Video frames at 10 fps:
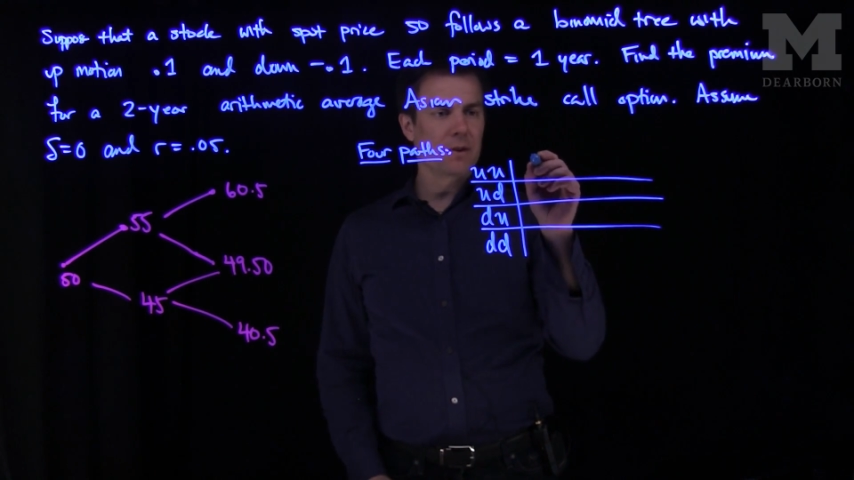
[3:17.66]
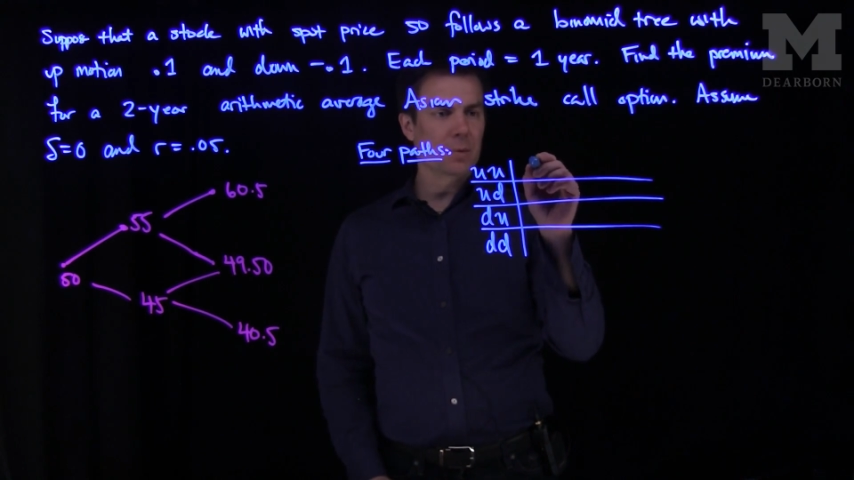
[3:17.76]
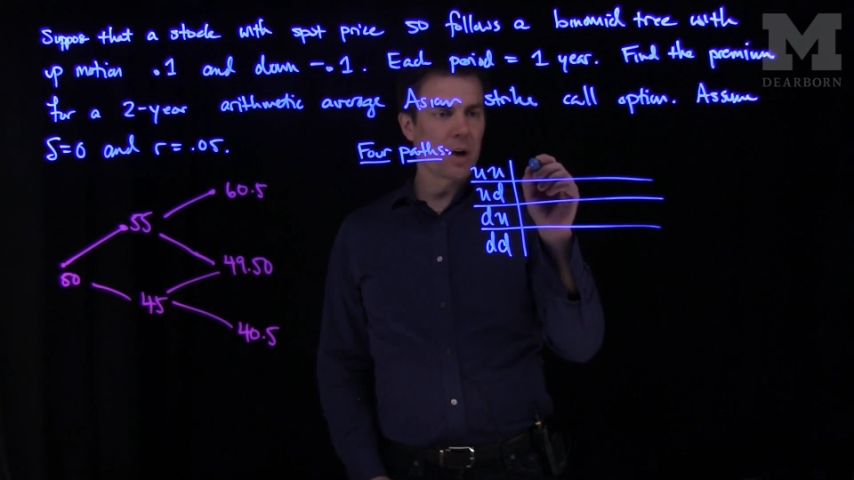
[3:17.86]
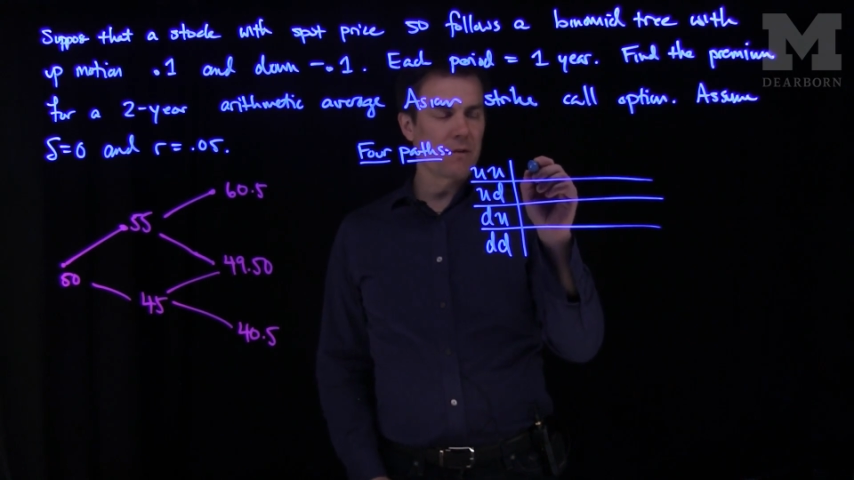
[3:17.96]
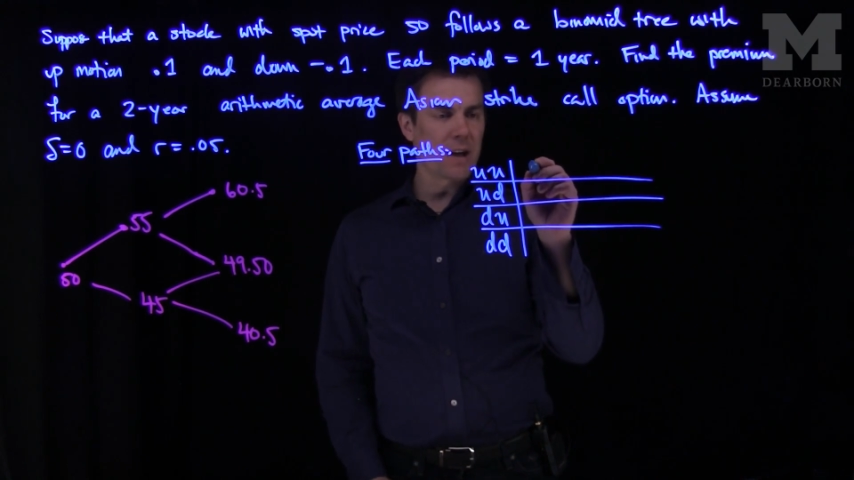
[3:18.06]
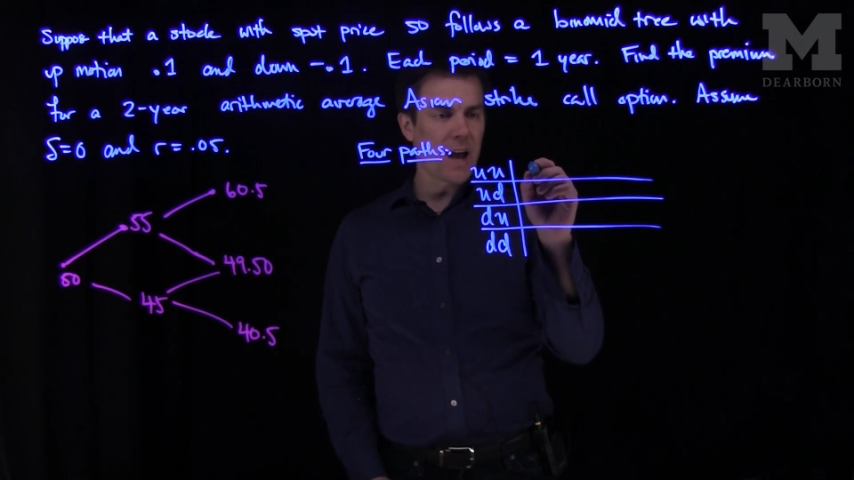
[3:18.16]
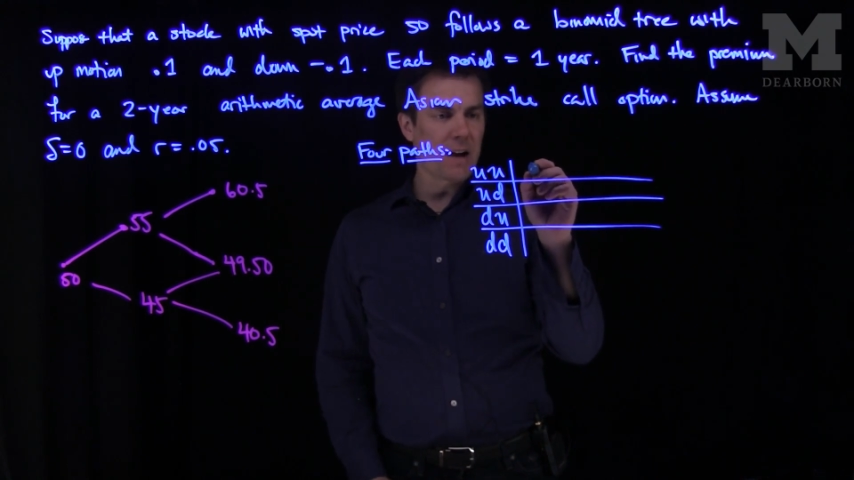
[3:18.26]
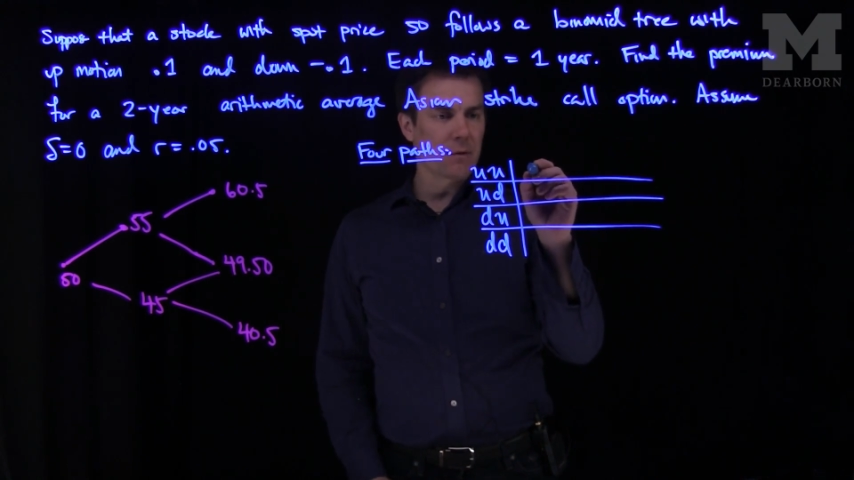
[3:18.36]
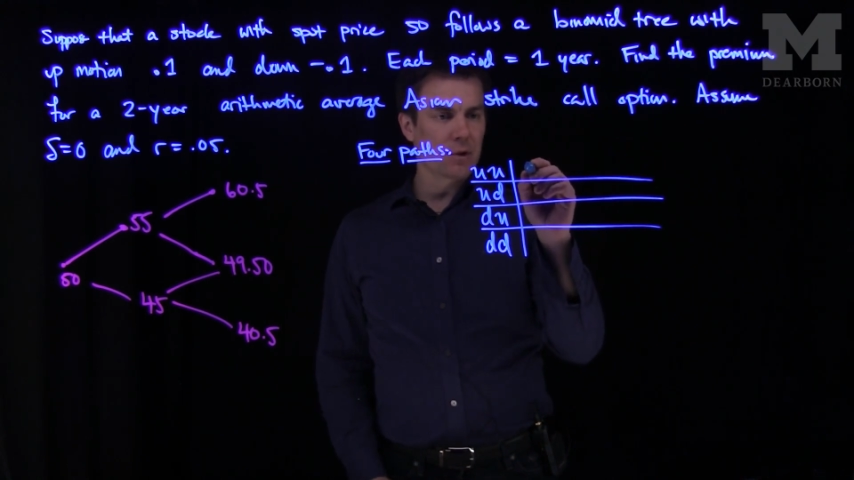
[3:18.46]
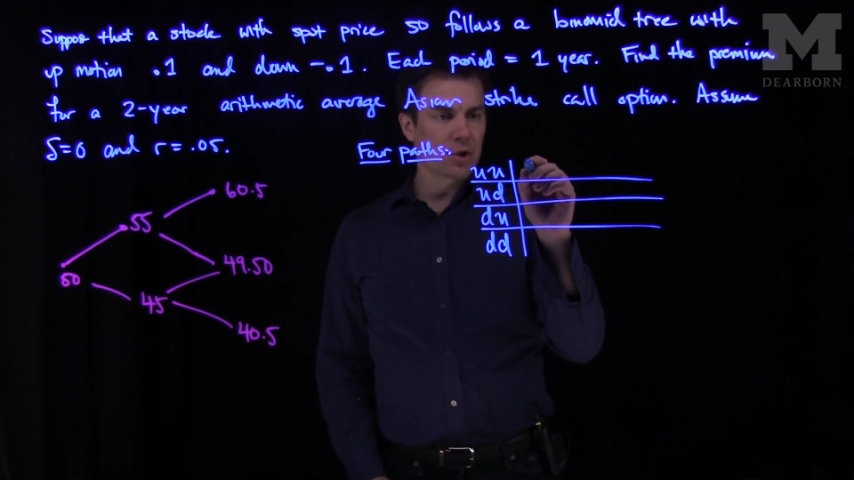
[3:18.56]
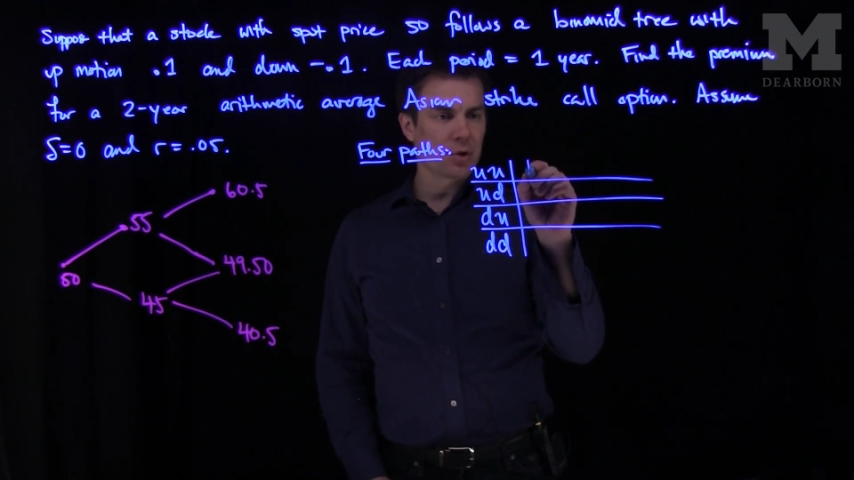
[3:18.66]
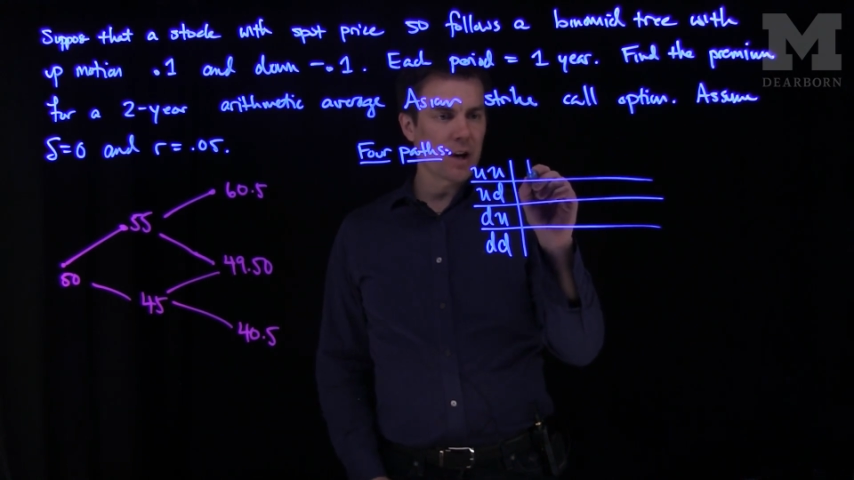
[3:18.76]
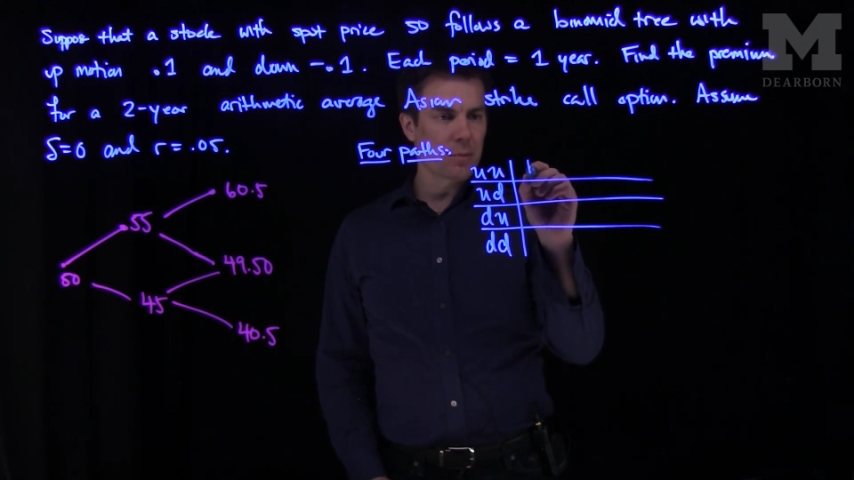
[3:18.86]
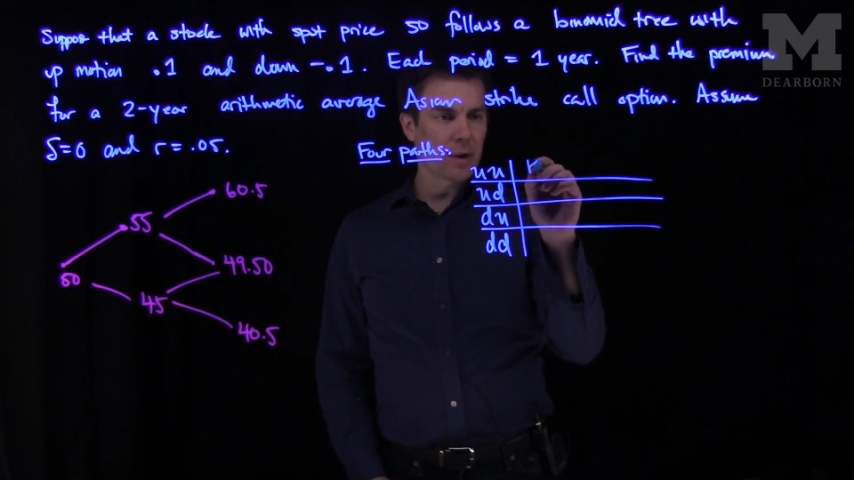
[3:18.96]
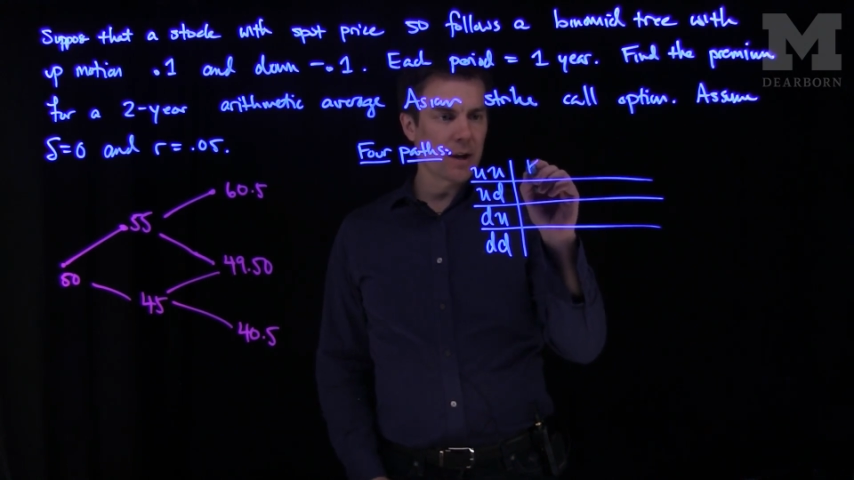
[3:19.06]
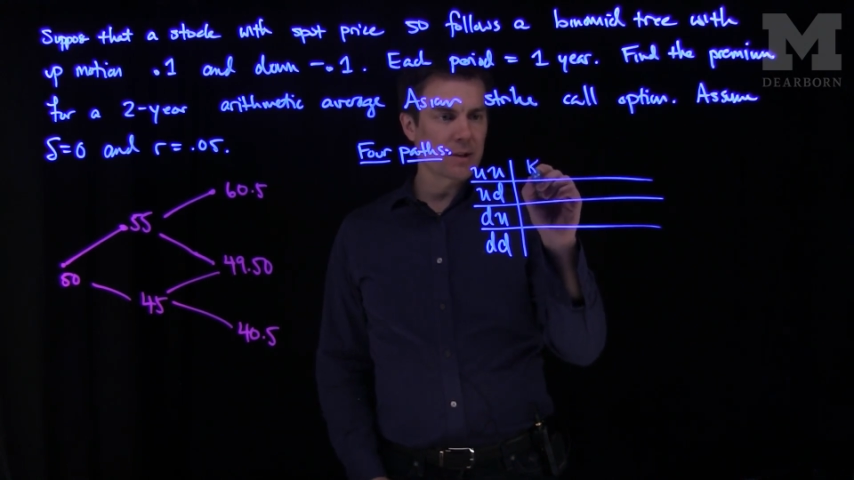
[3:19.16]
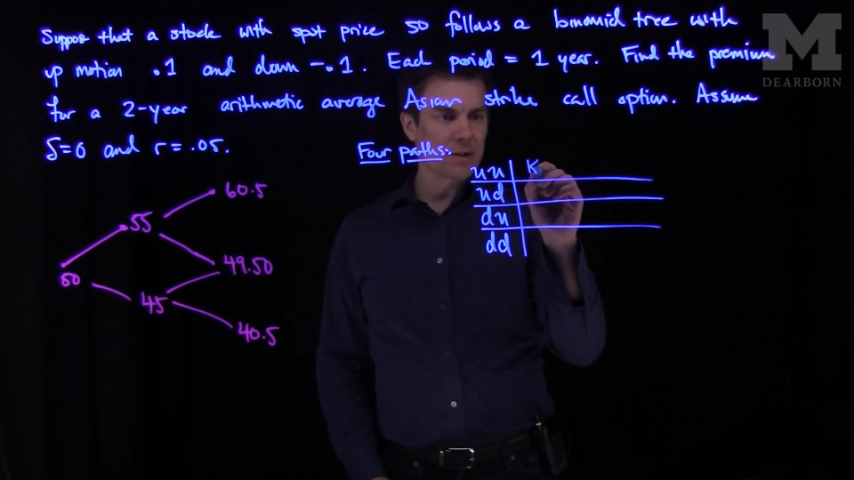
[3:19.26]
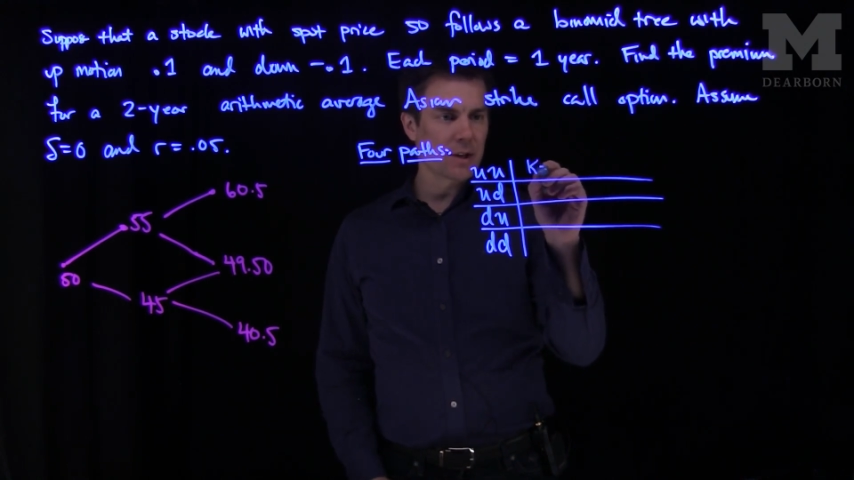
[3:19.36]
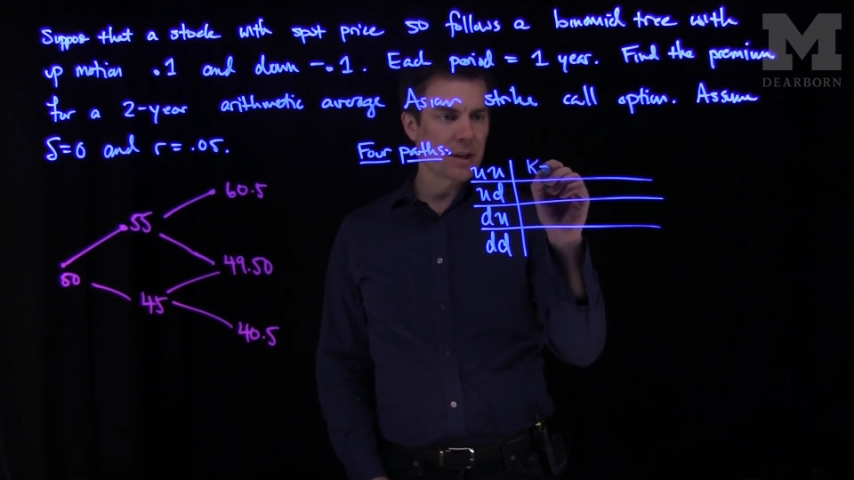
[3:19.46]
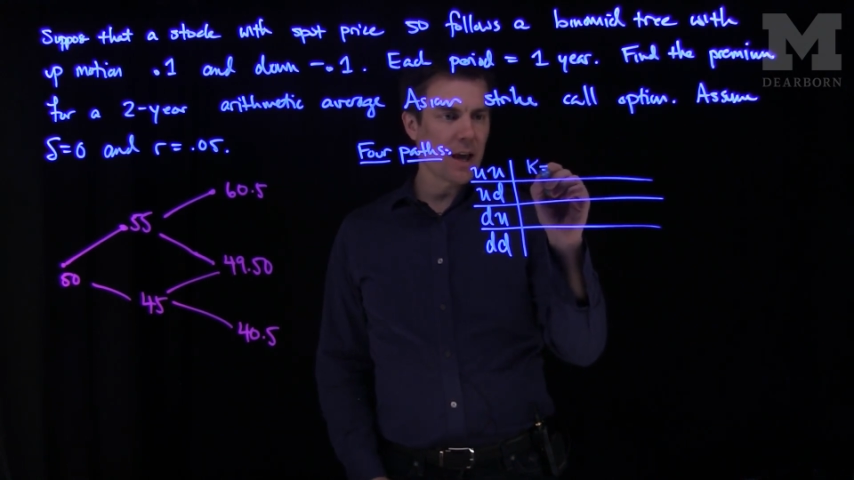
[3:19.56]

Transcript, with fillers: is we'll have an average strike price,